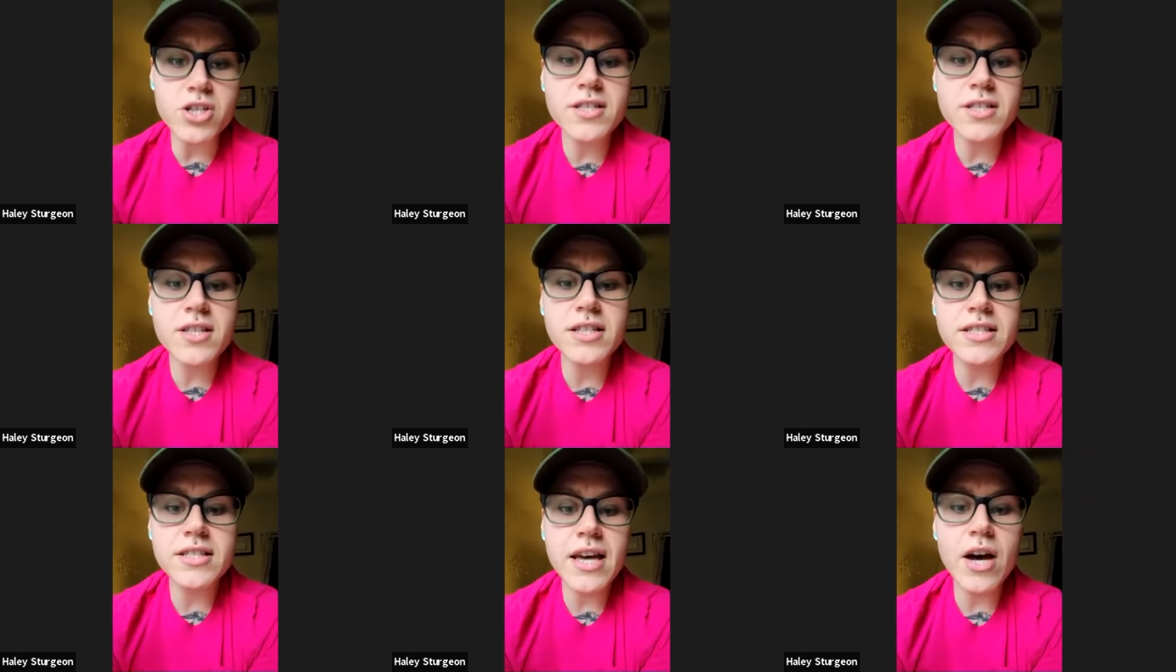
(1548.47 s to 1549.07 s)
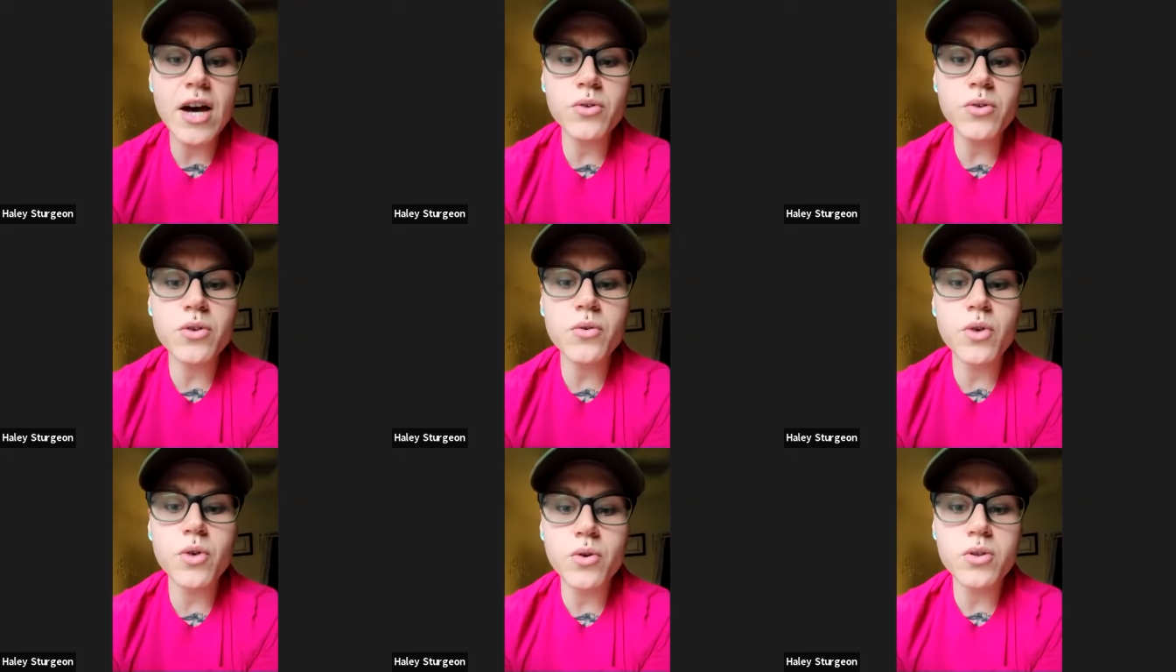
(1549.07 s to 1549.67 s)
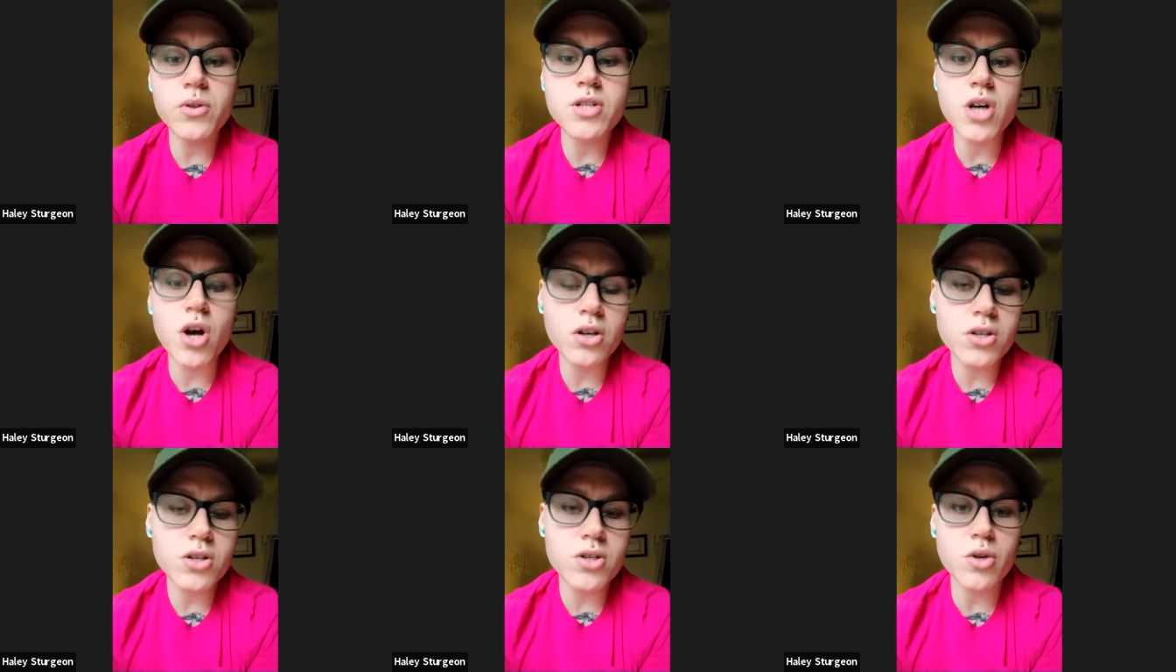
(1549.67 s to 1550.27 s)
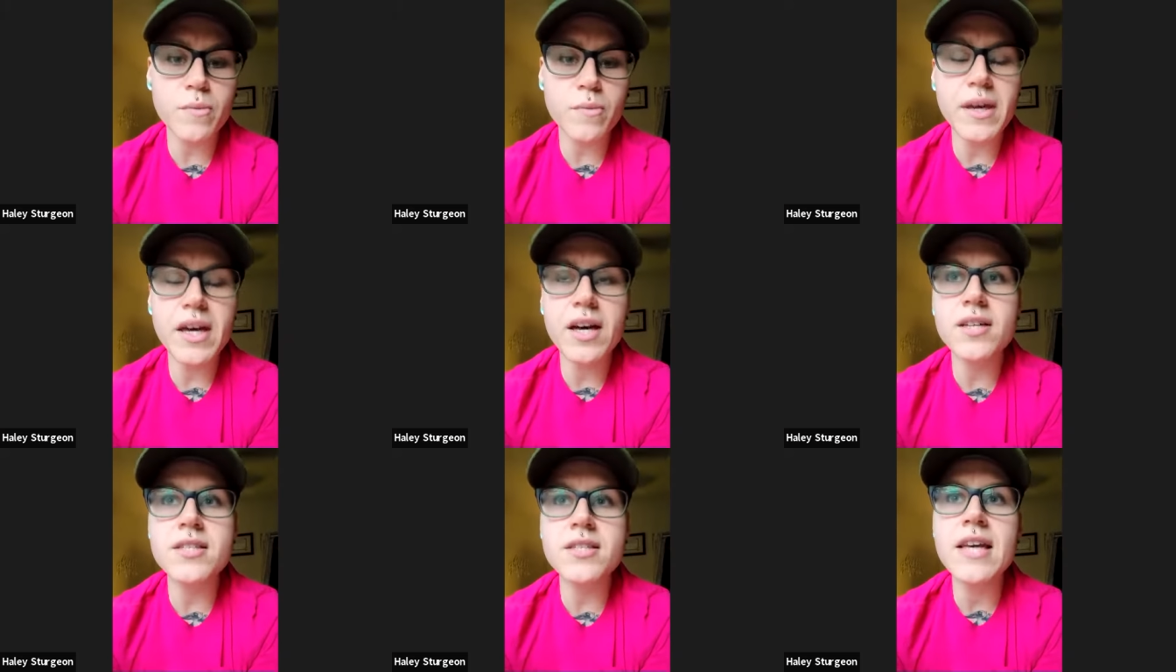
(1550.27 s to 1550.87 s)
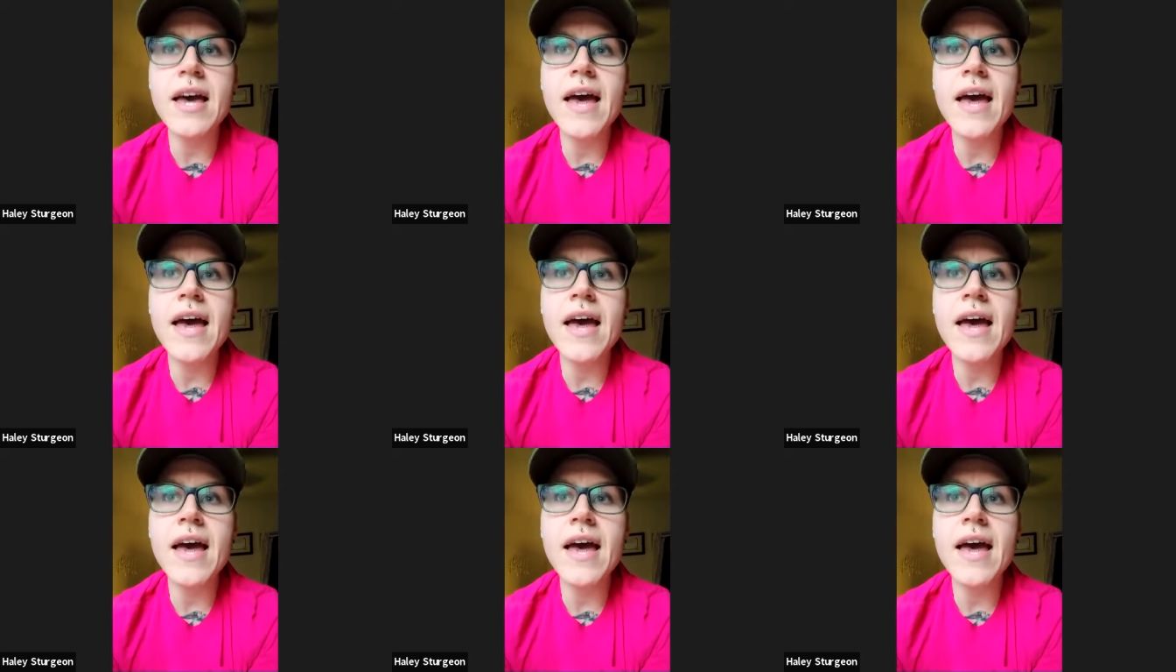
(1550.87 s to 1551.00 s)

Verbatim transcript: That's going to tell you who to talk to because